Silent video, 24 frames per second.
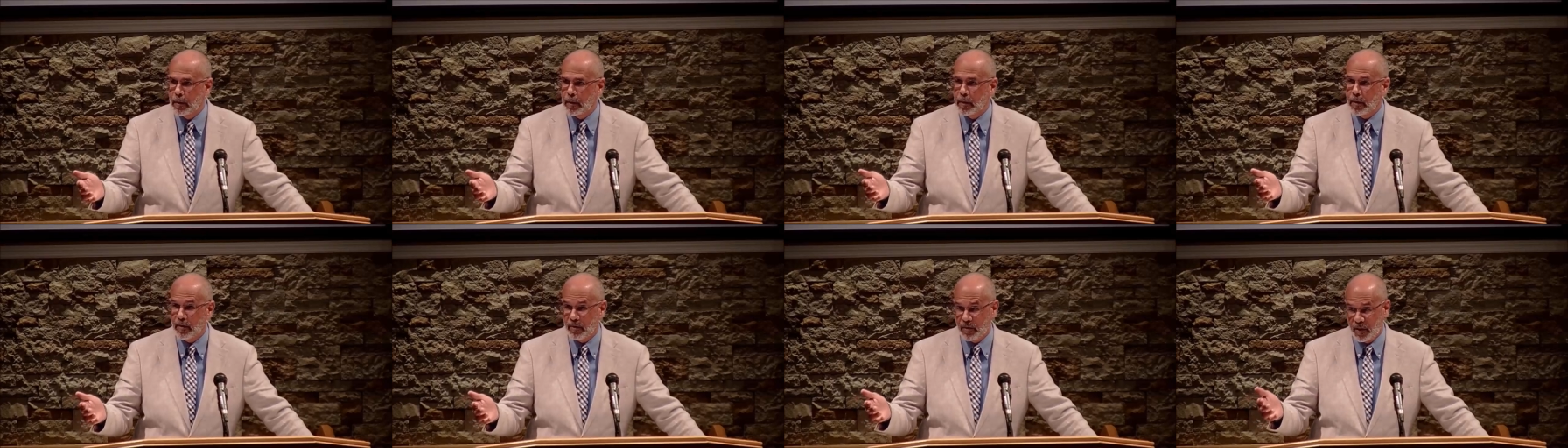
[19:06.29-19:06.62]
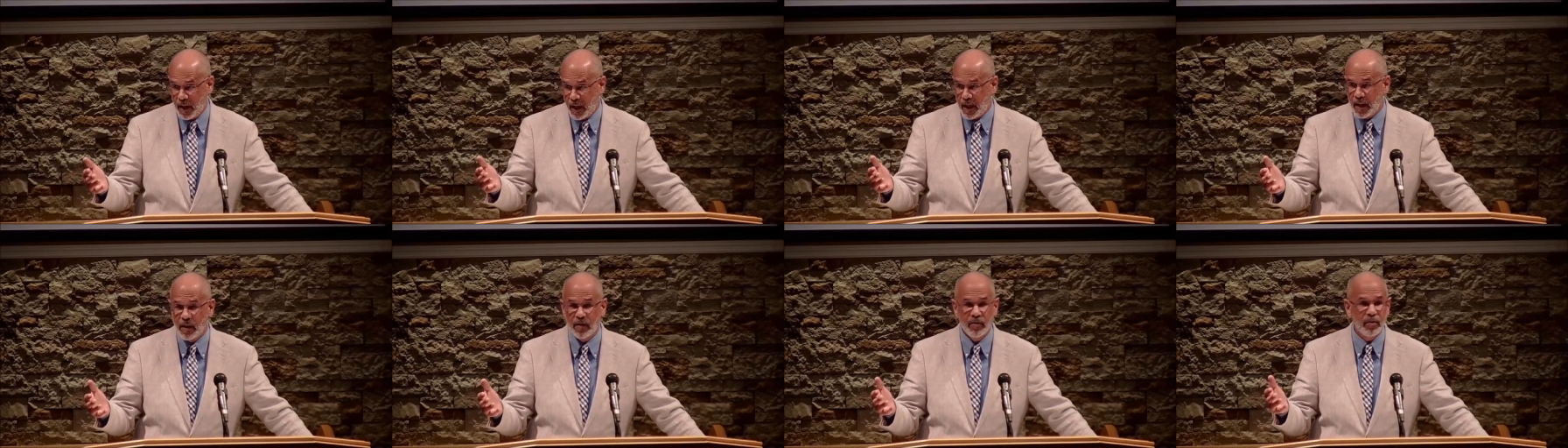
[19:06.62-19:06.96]
He's
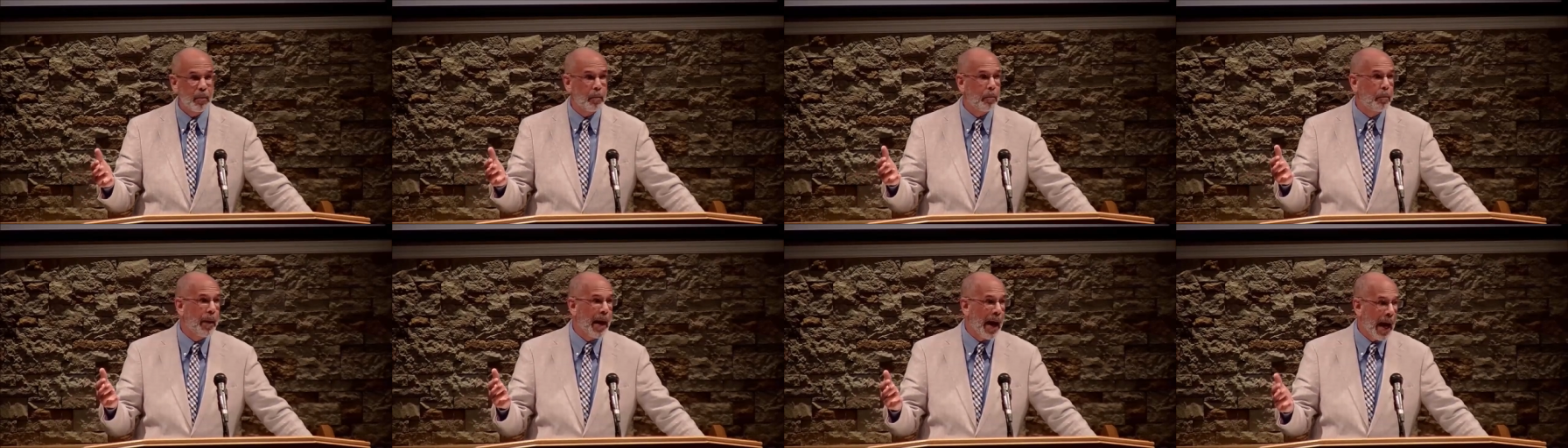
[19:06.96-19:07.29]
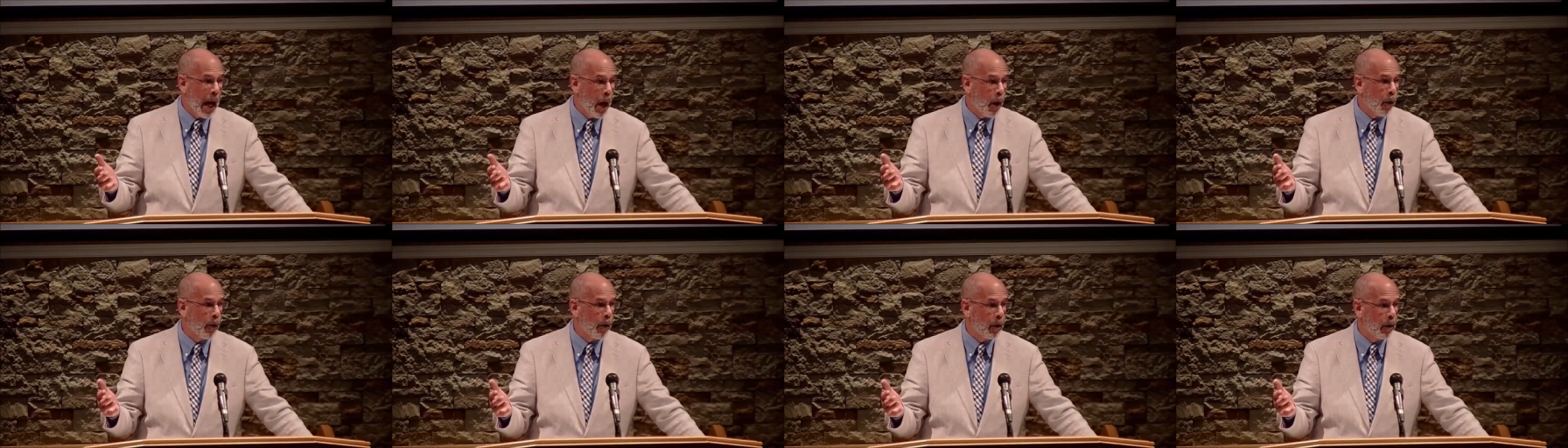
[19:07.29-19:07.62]
getting some
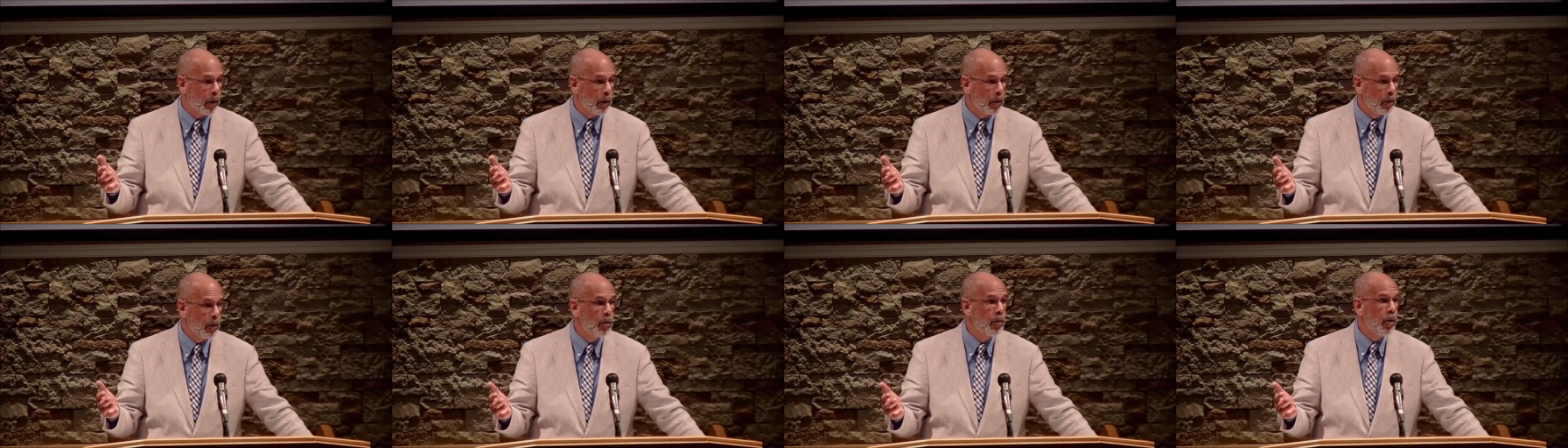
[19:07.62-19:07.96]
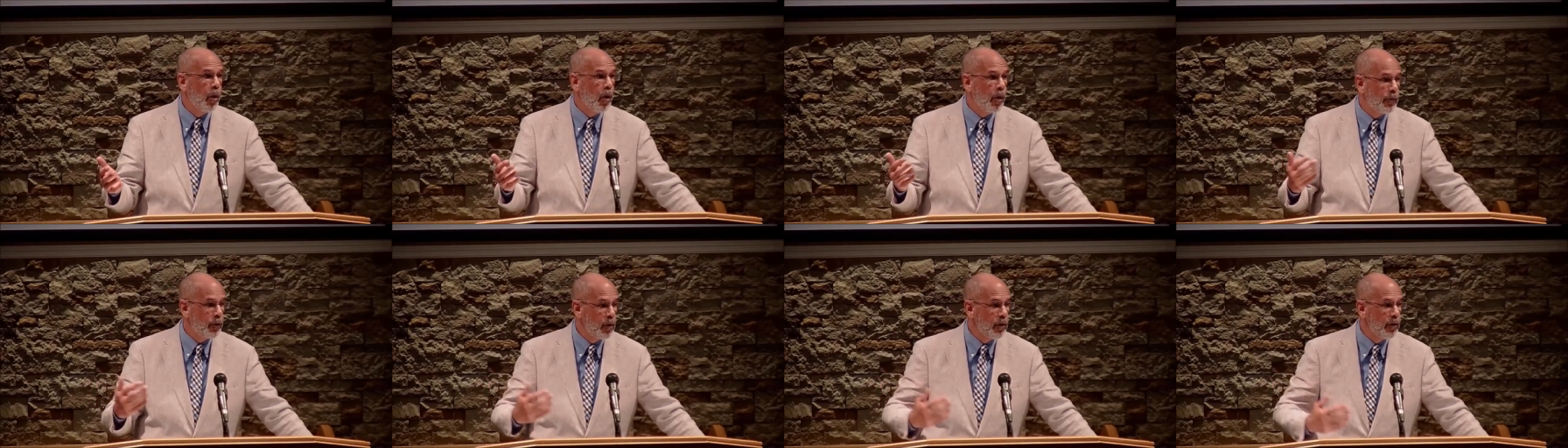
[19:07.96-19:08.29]
power. You know,
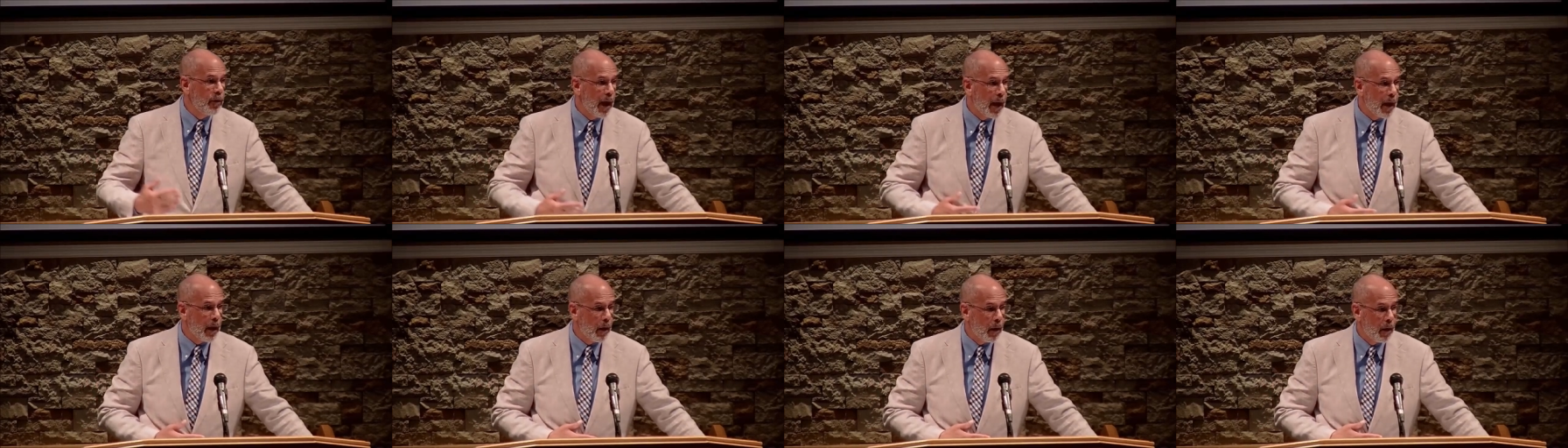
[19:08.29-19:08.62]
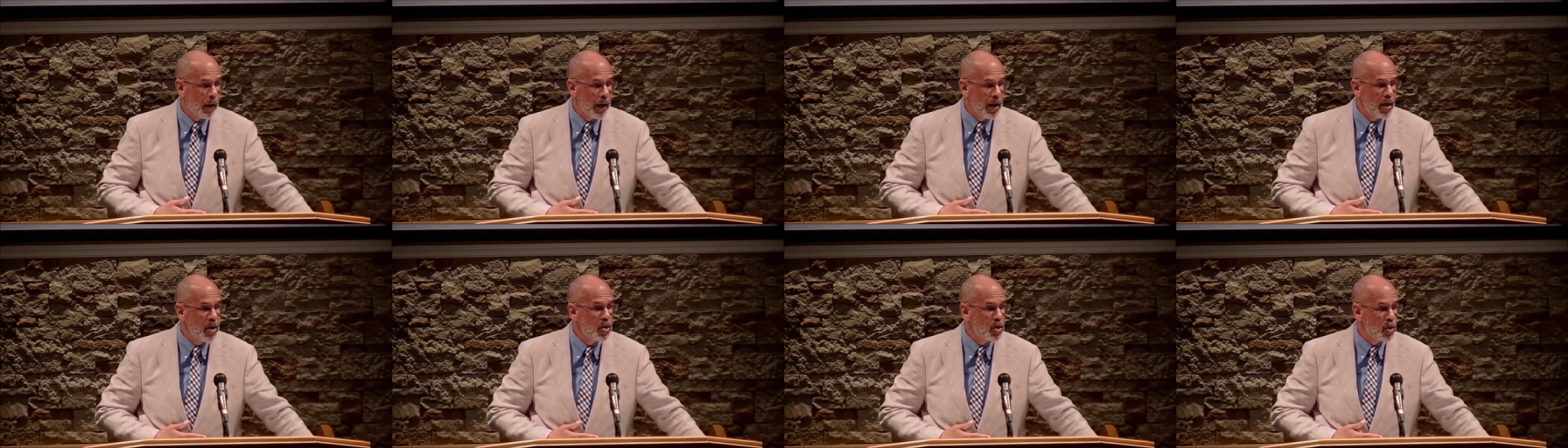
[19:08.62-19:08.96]
if you've had an
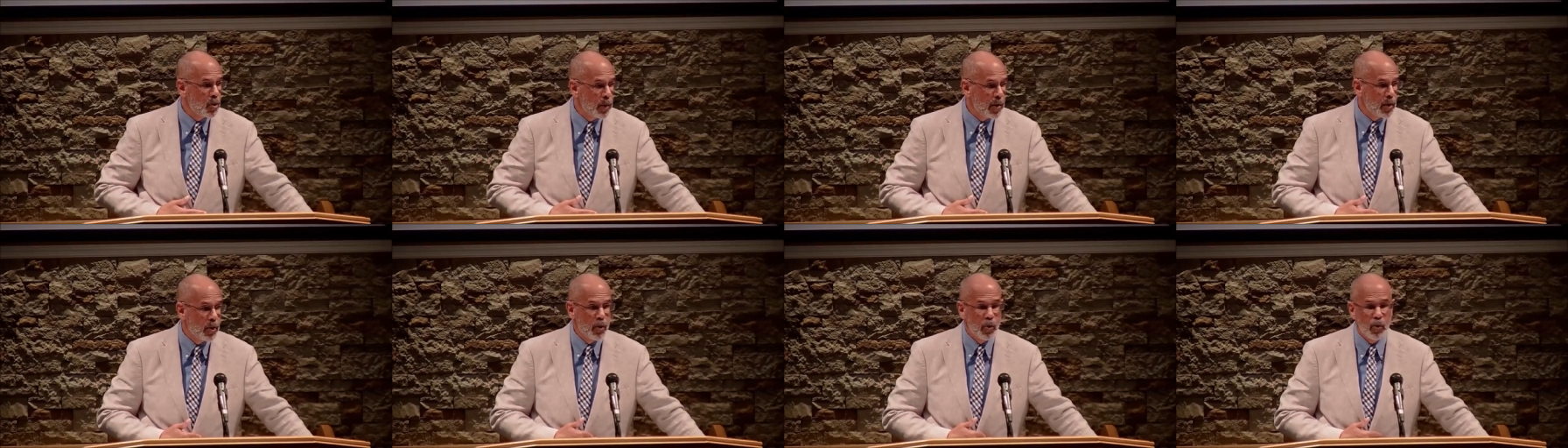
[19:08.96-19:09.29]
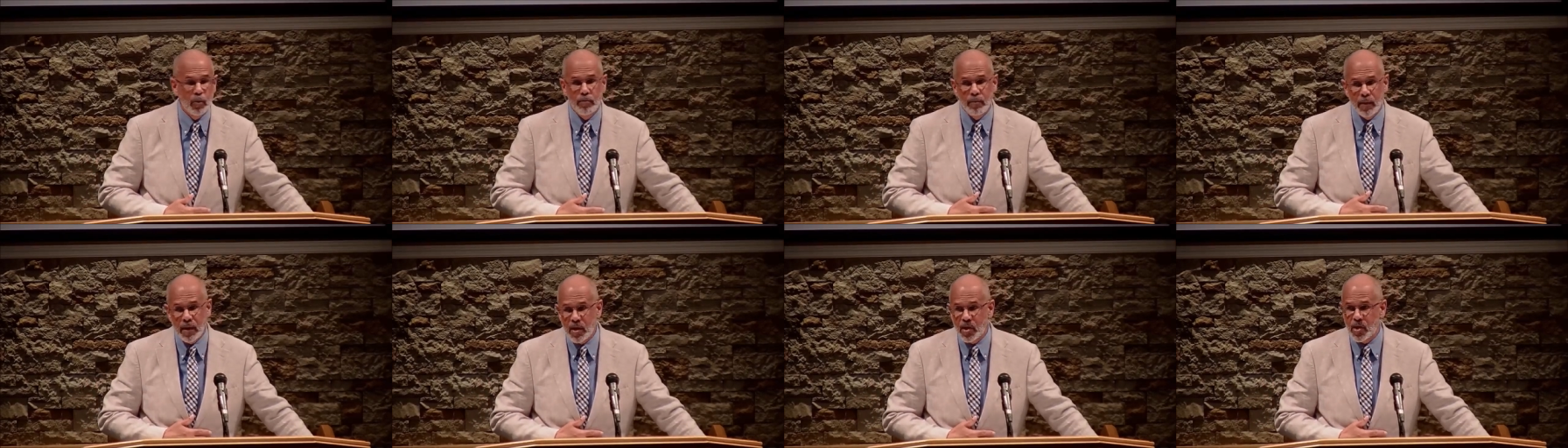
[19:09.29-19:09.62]
injury to your
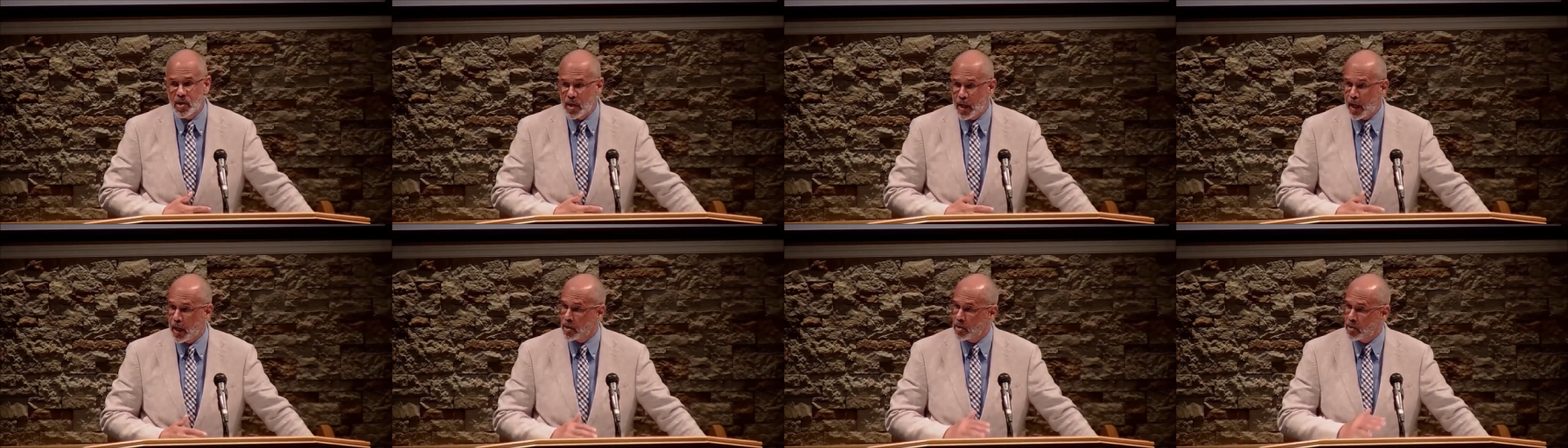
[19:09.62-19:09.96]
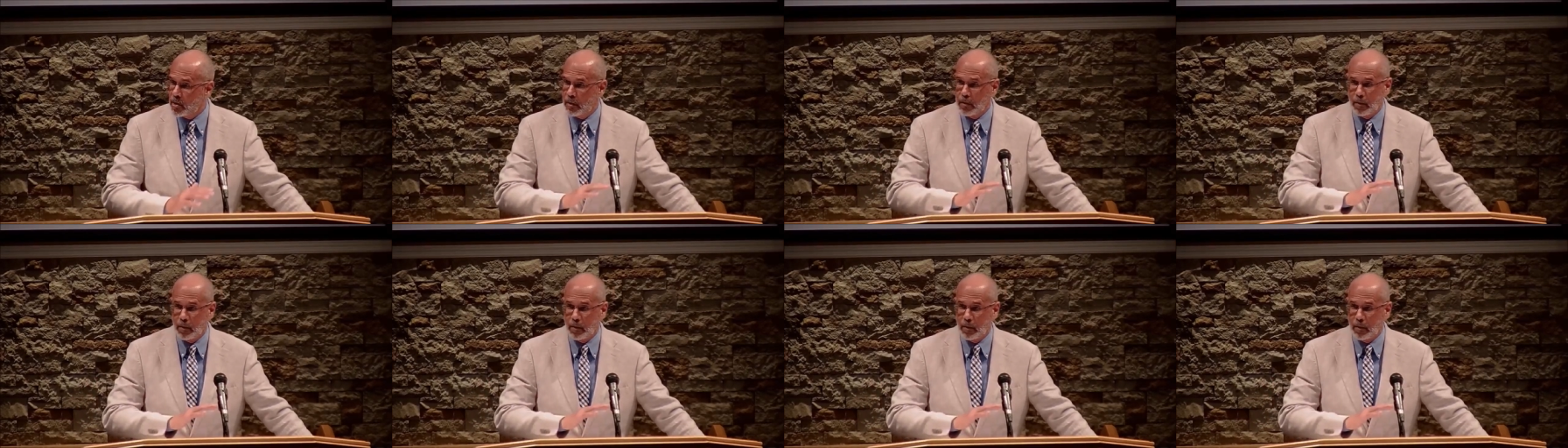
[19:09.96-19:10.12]
midsection,